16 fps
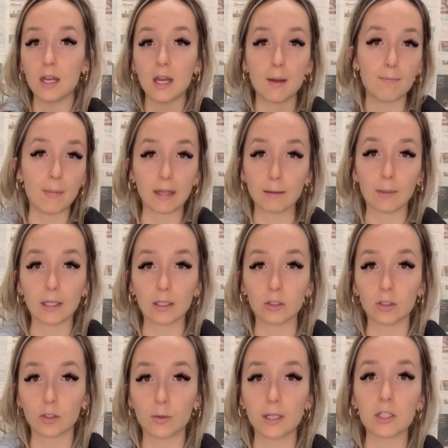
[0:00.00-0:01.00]
mathematical
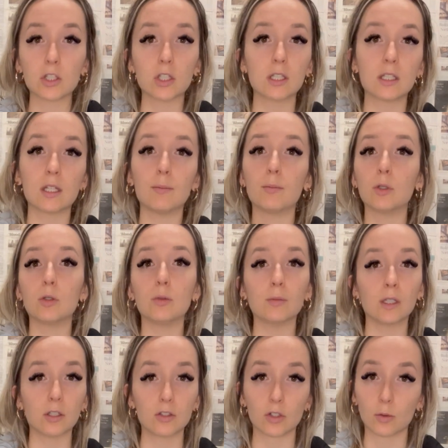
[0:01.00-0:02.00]
equations and boom,
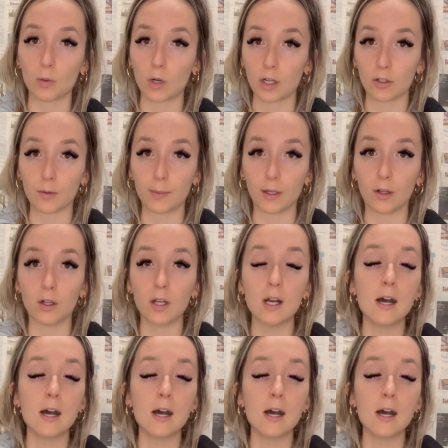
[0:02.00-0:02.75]
there's your water bill.